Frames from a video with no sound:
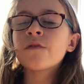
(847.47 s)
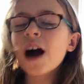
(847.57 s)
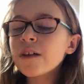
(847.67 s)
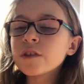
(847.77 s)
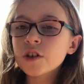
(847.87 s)

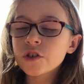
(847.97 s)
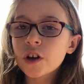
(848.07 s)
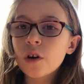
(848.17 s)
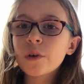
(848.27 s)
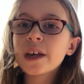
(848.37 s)
5 years
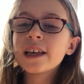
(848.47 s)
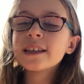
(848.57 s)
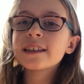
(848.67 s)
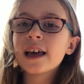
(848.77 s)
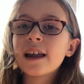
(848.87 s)
ago,
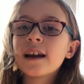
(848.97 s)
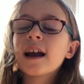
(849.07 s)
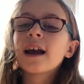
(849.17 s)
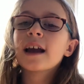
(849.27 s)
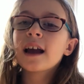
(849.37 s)
he said,
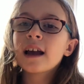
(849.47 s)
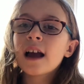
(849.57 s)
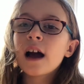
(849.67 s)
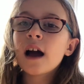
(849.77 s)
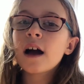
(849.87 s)

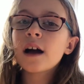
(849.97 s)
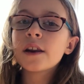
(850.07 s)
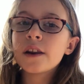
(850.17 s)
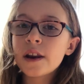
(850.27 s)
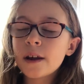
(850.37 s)

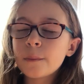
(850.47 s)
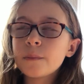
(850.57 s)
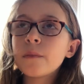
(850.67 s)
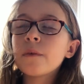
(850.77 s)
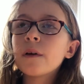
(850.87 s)
in
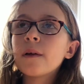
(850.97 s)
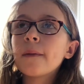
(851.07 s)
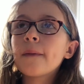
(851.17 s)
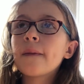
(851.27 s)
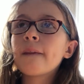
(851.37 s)

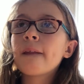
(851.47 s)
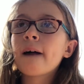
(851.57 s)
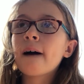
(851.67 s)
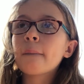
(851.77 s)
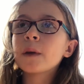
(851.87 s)

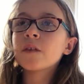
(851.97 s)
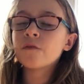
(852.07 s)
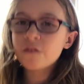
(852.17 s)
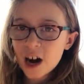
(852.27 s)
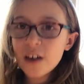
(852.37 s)

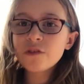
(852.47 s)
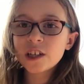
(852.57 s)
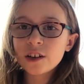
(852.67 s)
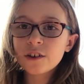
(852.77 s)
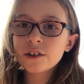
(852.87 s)
5
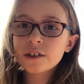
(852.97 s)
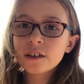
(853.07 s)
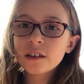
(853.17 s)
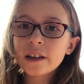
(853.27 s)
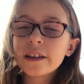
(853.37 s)

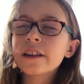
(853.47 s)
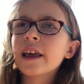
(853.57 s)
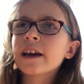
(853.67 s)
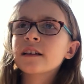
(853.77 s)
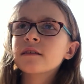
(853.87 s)
years, in
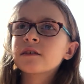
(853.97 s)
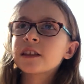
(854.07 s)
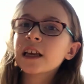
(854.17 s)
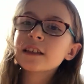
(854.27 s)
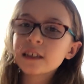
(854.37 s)
like
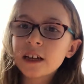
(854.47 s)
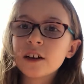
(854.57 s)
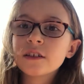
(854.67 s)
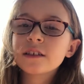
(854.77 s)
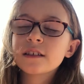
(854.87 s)
6
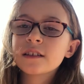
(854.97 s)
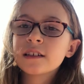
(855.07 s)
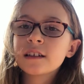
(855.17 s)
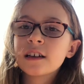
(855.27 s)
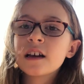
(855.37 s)

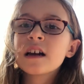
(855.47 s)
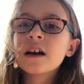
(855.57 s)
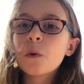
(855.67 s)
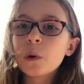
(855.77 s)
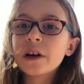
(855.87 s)
years,
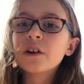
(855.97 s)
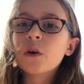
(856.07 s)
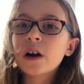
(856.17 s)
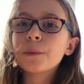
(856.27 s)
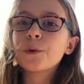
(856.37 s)
we are
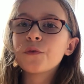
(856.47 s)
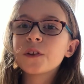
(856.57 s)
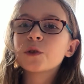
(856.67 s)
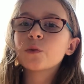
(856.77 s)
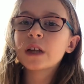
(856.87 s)
going to move
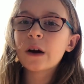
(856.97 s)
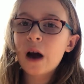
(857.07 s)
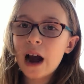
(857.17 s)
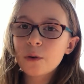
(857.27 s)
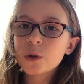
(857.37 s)
into a new
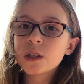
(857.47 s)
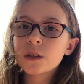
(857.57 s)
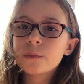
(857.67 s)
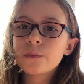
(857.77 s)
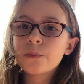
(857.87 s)
house.